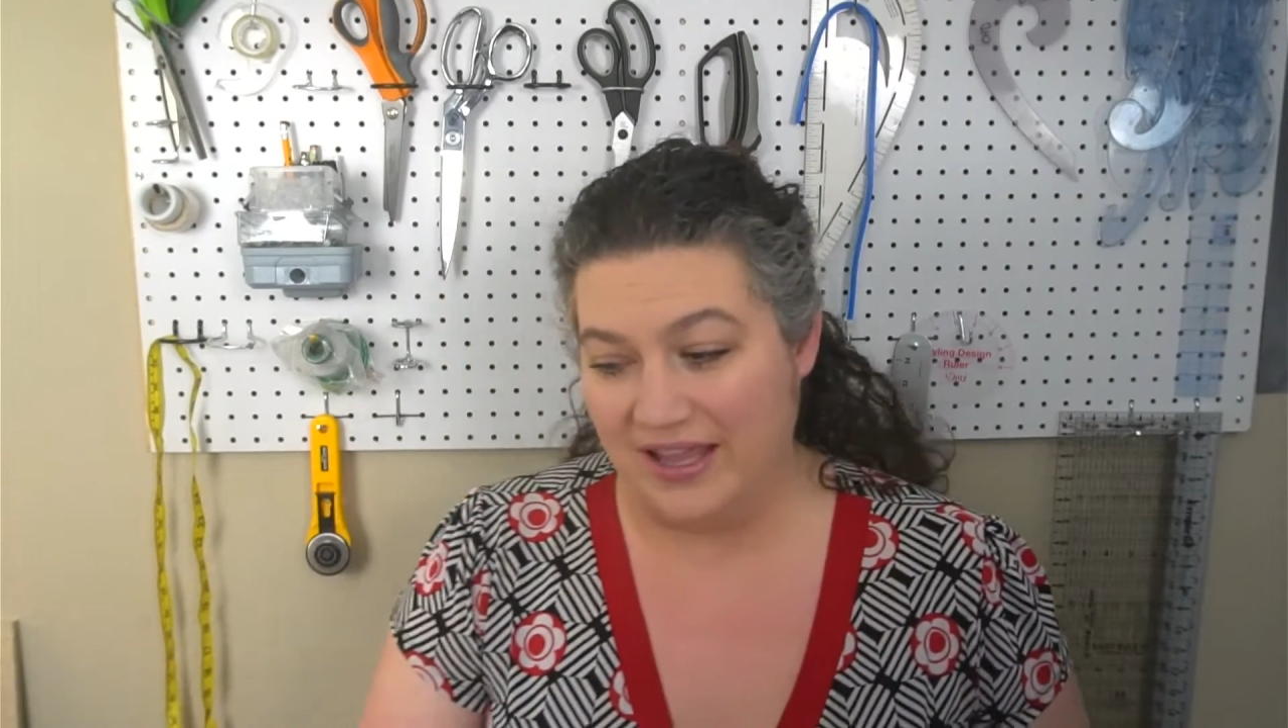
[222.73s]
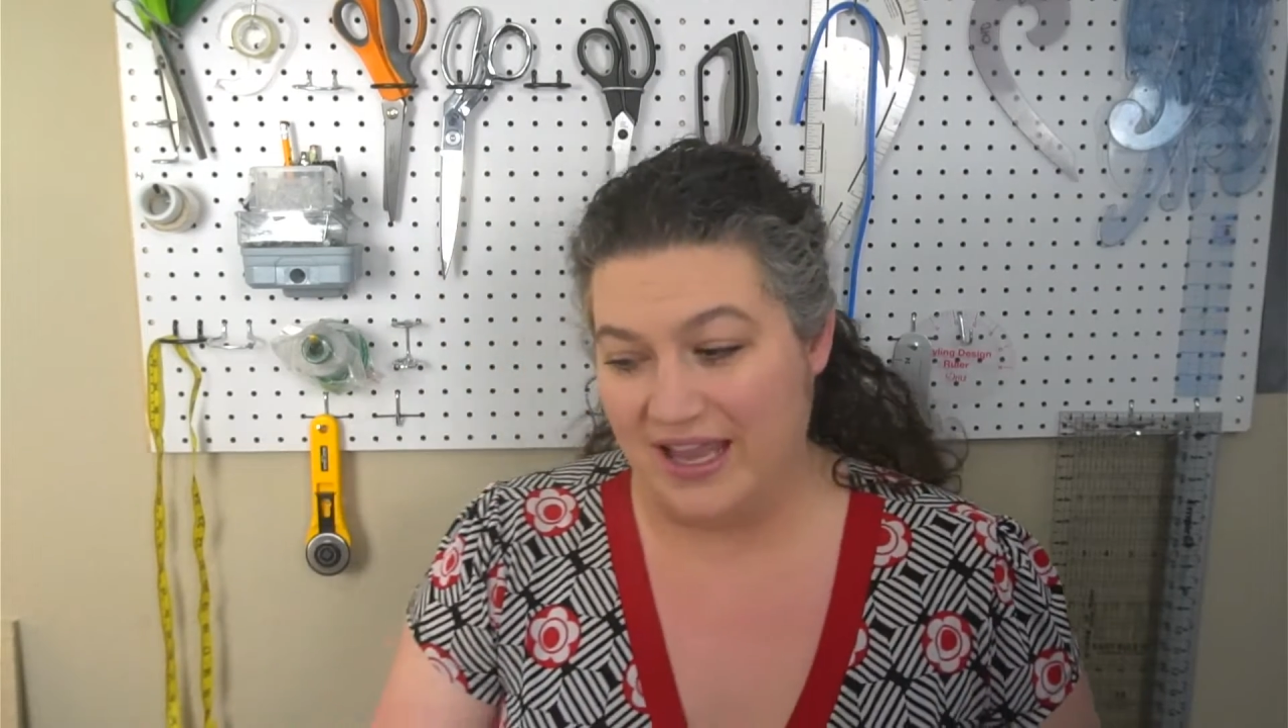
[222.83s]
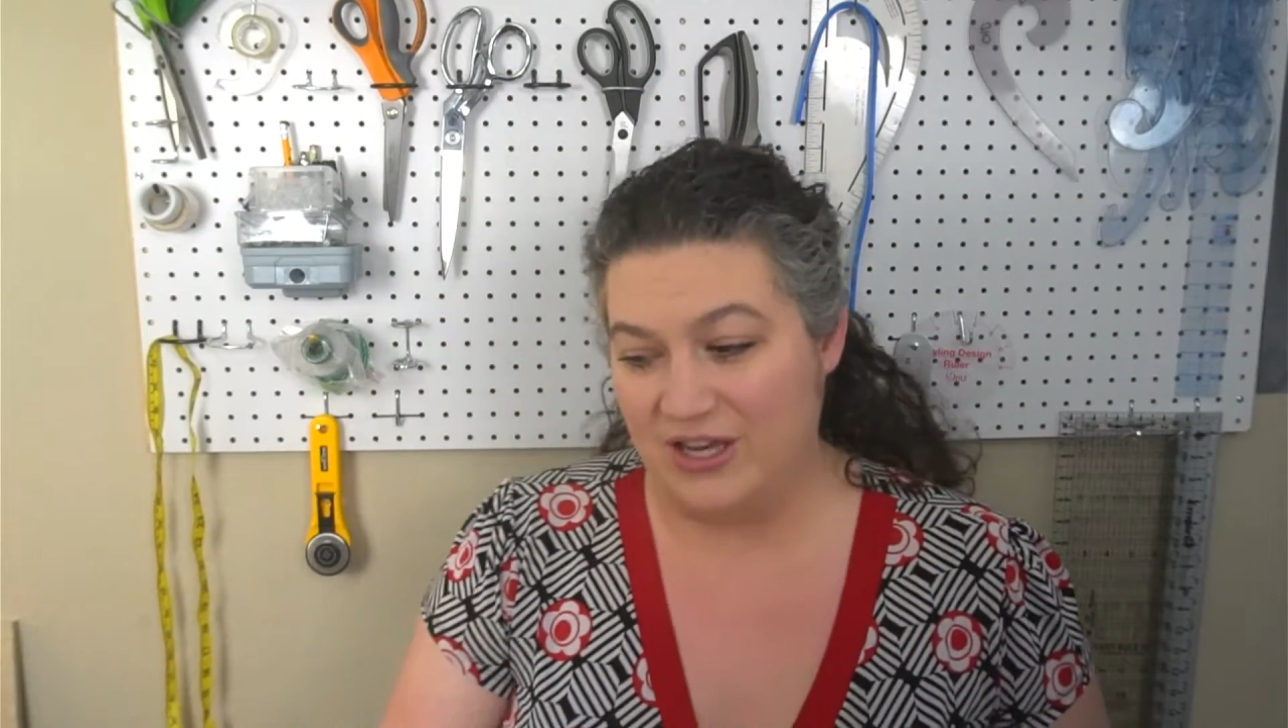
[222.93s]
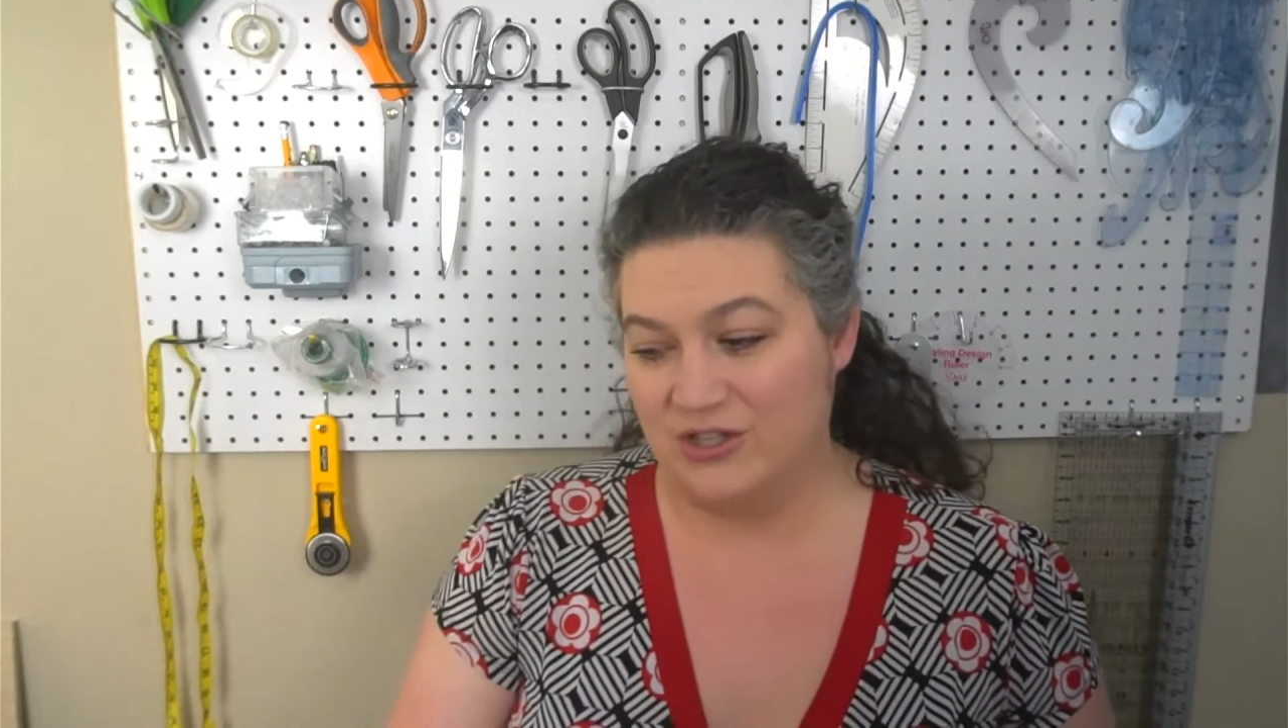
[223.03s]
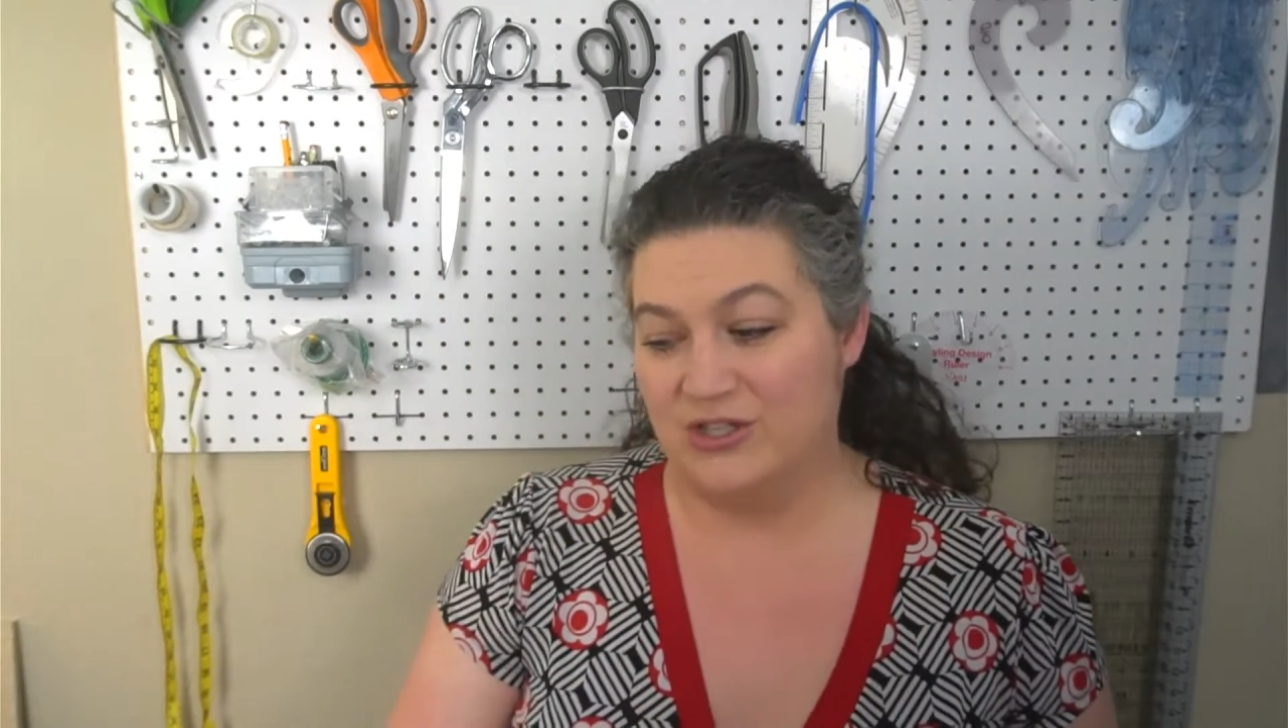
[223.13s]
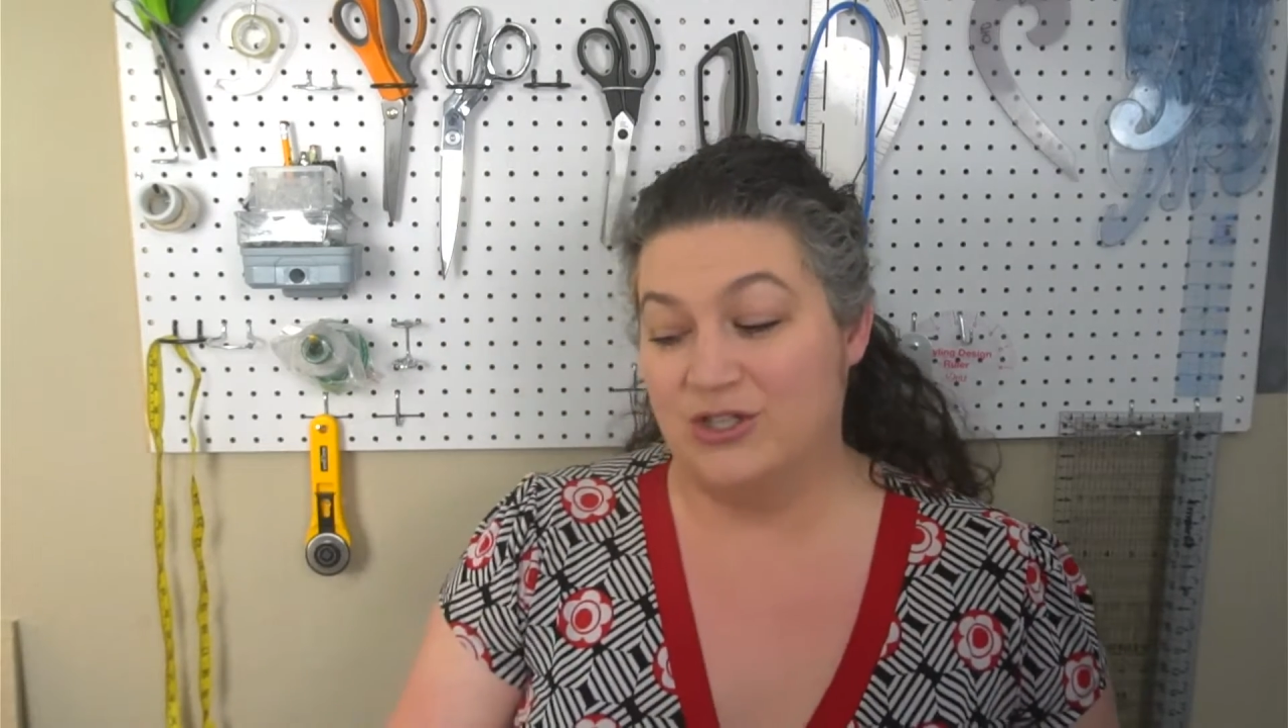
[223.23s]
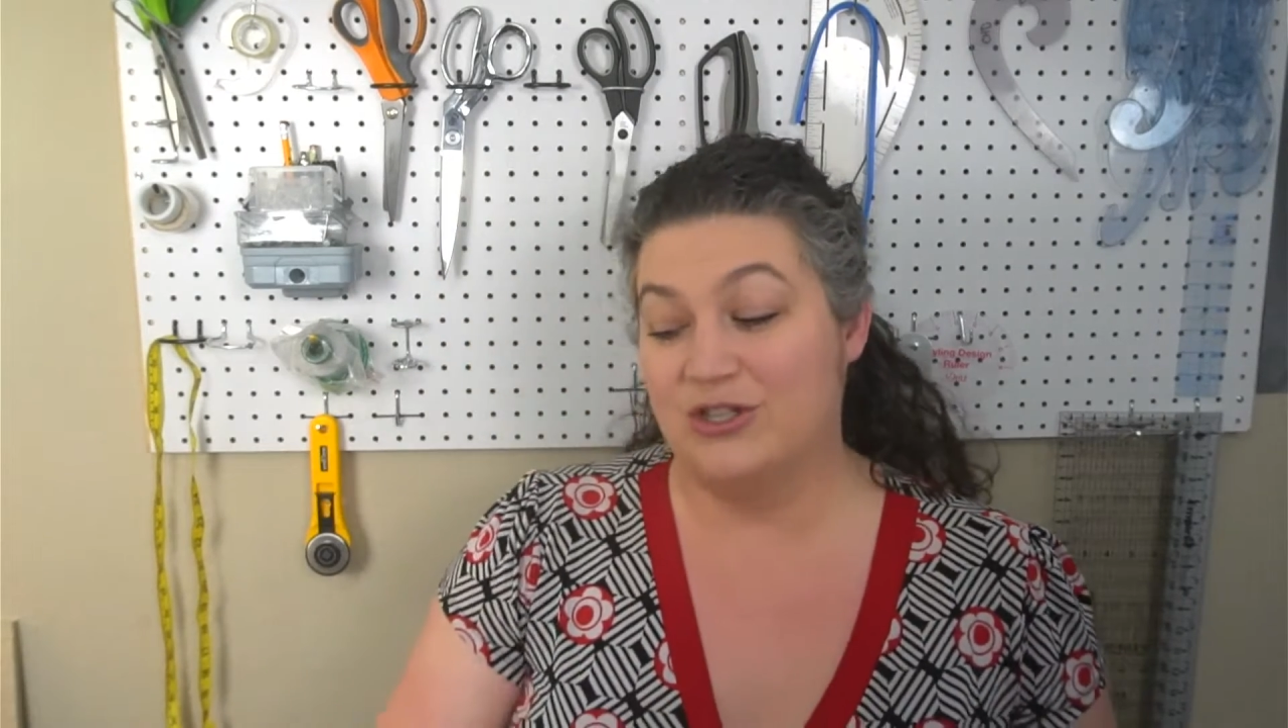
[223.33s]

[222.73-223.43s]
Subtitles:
occasions.